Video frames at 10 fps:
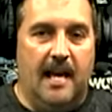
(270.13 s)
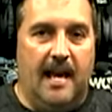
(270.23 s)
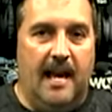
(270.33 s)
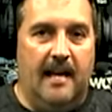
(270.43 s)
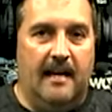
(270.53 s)

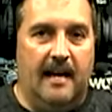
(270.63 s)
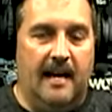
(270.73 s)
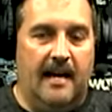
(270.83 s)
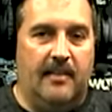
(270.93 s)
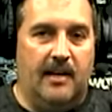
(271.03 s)
And
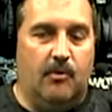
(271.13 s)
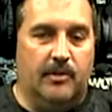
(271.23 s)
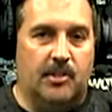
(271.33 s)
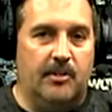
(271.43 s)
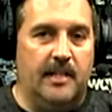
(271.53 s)
I think it
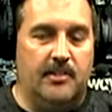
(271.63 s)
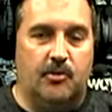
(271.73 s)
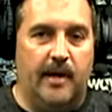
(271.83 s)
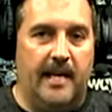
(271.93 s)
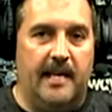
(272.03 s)
will turn
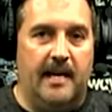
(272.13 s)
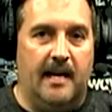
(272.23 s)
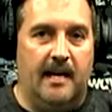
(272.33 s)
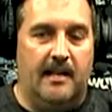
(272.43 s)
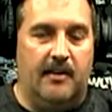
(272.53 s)
into
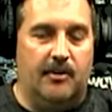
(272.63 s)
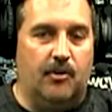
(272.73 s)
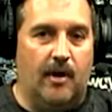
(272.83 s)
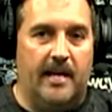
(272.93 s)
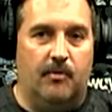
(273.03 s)

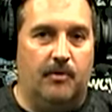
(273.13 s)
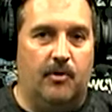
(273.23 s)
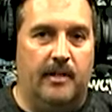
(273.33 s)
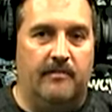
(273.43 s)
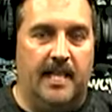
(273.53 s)
another great home
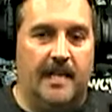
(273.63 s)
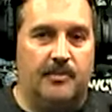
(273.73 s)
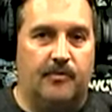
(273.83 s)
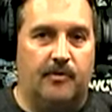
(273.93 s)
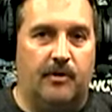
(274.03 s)
court
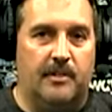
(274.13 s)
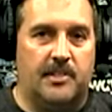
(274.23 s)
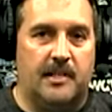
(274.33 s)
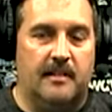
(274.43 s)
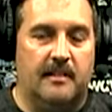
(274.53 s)
advantage for
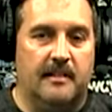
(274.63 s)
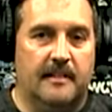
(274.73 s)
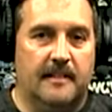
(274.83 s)
us here.